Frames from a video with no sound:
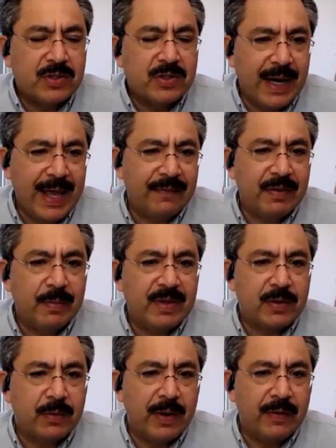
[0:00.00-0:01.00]
so that I
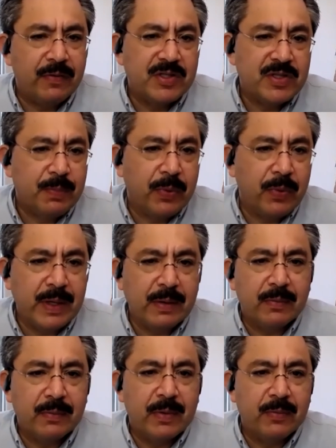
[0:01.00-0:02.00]
have them as a reference
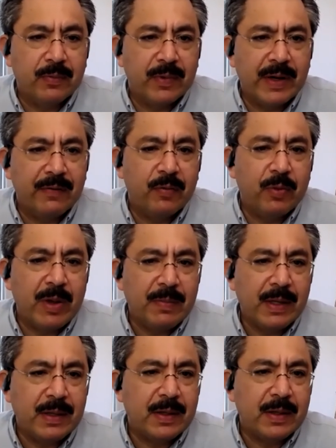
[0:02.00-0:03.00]
point whenever we
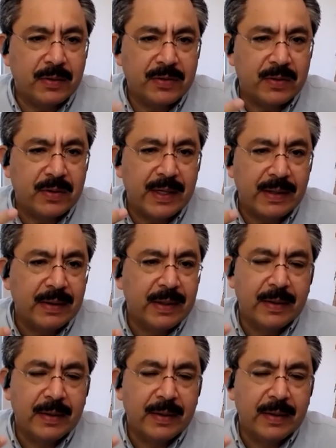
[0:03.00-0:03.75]
meet, you know, so that